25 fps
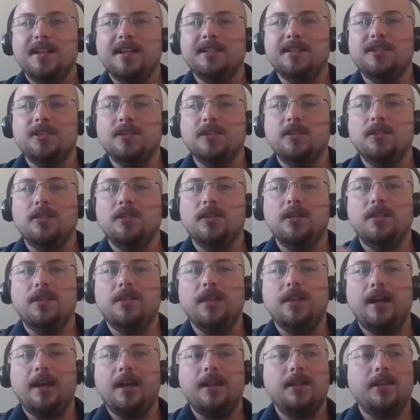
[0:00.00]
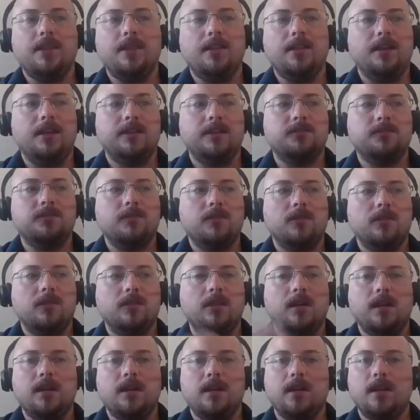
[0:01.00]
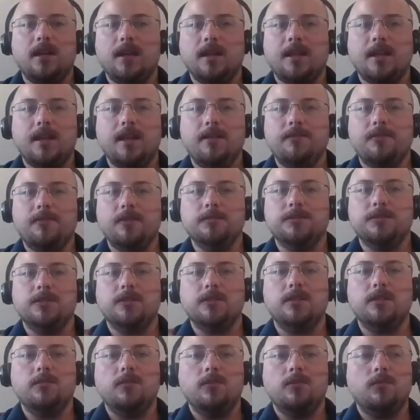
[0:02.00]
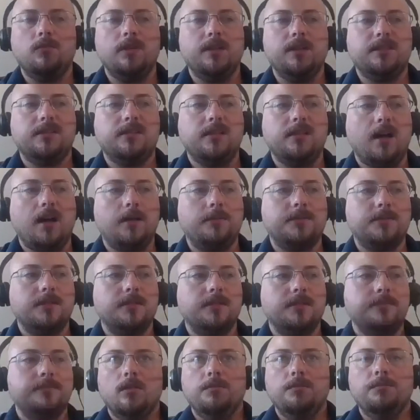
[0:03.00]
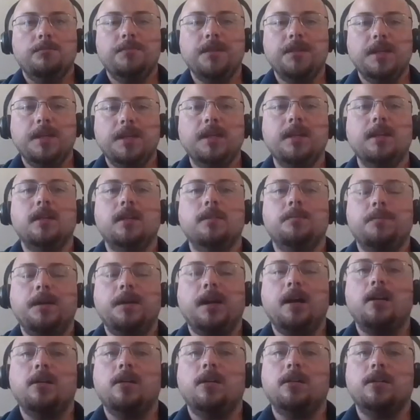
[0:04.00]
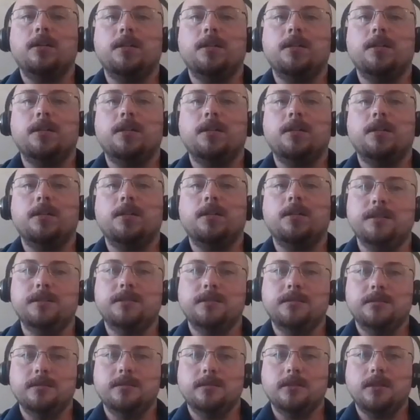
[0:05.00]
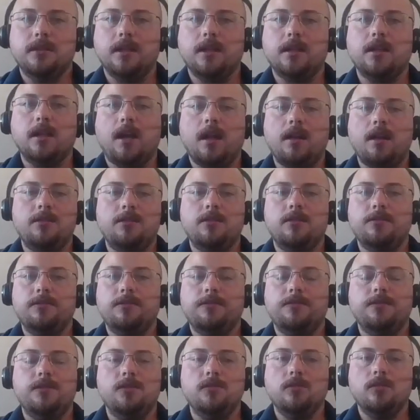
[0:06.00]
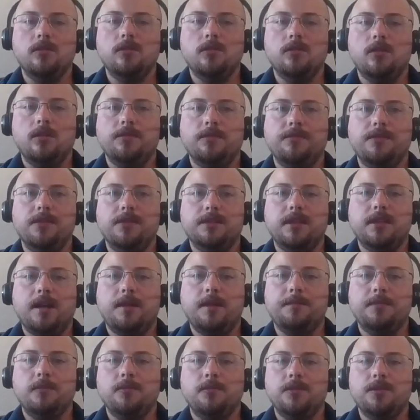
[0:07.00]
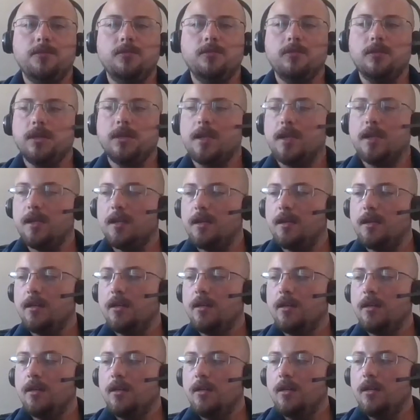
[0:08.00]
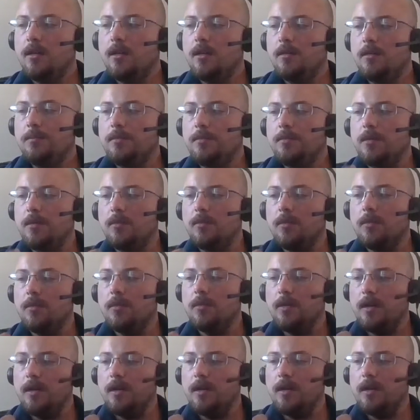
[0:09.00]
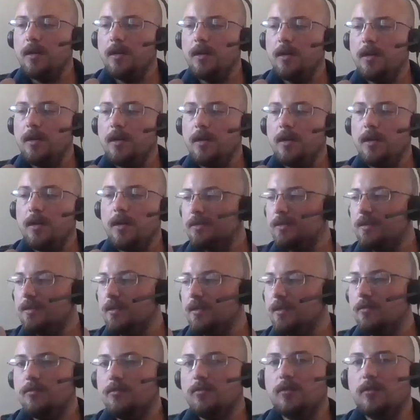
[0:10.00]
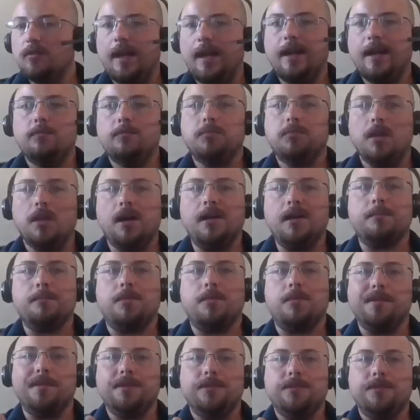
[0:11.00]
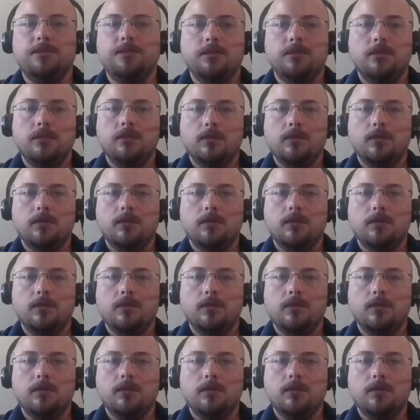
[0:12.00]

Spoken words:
And so that's where a lot of that came from. So then when we stopped being about our communities, like I don't know if this happened when you were a kid, but when I was a kid, we still had block parties